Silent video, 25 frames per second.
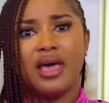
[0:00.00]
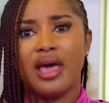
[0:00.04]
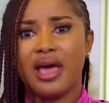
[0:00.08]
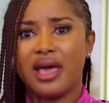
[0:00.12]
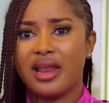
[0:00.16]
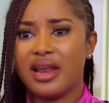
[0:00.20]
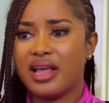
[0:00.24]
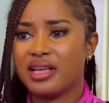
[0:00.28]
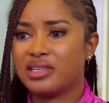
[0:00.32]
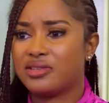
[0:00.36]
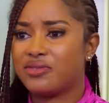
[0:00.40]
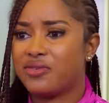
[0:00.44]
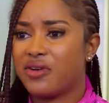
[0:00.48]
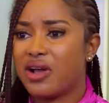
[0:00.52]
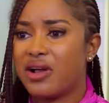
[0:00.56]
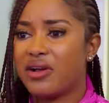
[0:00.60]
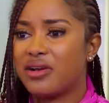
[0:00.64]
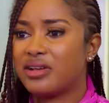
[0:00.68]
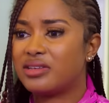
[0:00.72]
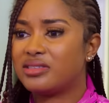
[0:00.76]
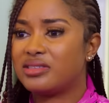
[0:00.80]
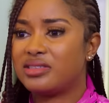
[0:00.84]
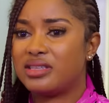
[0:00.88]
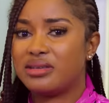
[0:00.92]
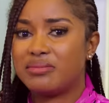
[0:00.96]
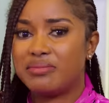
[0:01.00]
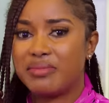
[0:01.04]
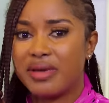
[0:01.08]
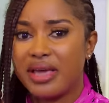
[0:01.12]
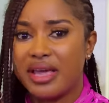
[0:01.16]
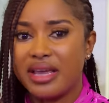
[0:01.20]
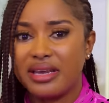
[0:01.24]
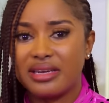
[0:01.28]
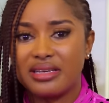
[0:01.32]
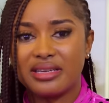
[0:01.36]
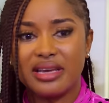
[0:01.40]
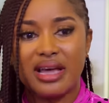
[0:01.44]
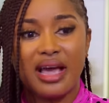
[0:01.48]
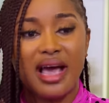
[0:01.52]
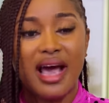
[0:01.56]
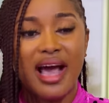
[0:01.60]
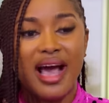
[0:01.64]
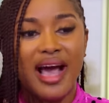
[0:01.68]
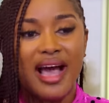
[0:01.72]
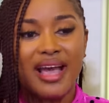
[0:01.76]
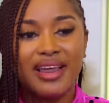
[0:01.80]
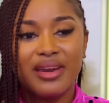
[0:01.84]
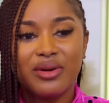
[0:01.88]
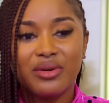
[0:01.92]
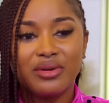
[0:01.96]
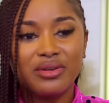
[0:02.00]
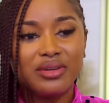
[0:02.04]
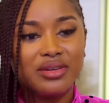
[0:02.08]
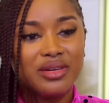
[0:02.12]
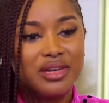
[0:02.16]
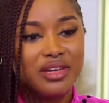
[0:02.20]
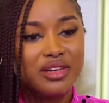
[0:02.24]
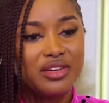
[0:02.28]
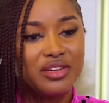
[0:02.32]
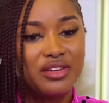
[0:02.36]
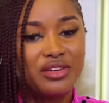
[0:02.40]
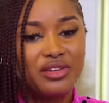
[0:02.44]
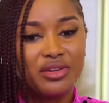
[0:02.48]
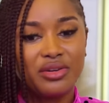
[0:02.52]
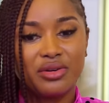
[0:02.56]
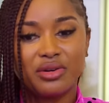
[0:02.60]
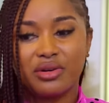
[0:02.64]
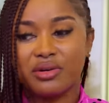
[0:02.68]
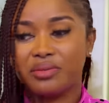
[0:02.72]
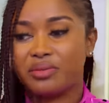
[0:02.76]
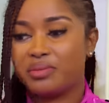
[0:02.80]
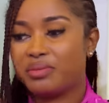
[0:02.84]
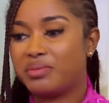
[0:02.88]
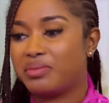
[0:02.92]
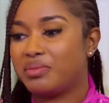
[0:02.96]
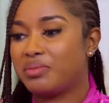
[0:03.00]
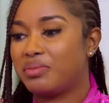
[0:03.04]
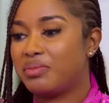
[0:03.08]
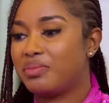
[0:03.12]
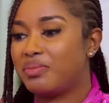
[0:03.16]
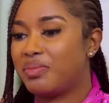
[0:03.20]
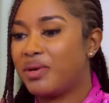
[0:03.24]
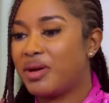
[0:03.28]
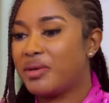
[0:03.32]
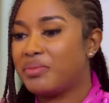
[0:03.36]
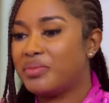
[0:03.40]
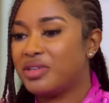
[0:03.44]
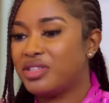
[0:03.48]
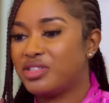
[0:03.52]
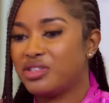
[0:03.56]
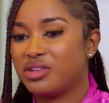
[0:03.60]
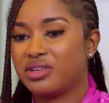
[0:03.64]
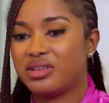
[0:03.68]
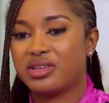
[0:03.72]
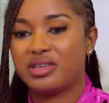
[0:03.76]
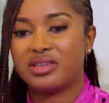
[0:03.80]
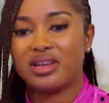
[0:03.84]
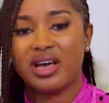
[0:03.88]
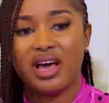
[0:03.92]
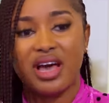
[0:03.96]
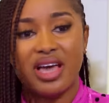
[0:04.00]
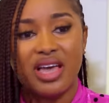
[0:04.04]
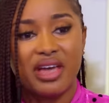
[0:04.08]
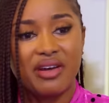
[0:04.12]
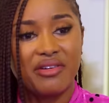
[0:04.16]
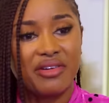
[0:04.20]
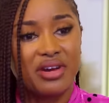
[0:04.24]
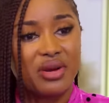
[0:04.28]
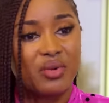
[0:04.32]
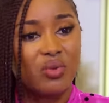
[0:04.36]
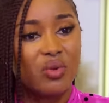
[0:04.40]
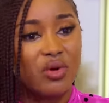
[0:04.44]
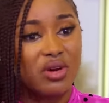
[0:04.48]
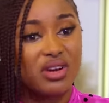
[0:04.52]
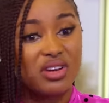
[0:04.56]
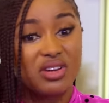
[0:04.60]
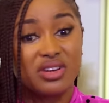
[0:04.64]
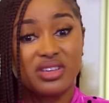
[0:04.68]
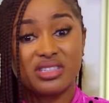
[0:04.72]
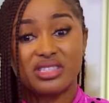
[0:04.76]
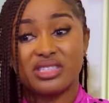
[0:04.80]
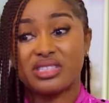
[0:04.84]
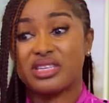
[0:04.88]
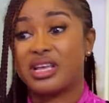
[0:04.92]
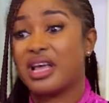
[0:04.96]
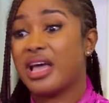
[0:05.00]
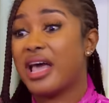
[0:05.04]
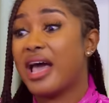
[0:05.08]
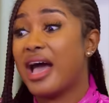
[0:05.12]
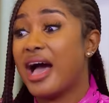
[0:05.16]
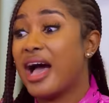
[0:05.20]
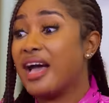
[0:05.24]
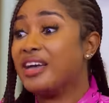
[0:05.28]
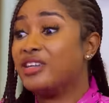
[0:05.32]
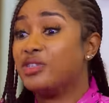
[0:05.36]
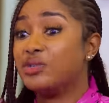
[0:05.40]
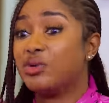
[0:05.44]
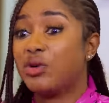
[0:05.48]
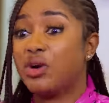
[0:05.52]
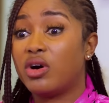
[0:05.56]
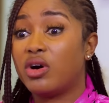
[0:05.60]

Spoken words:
And as far as the maid, I don't need your permission in hiring one because I do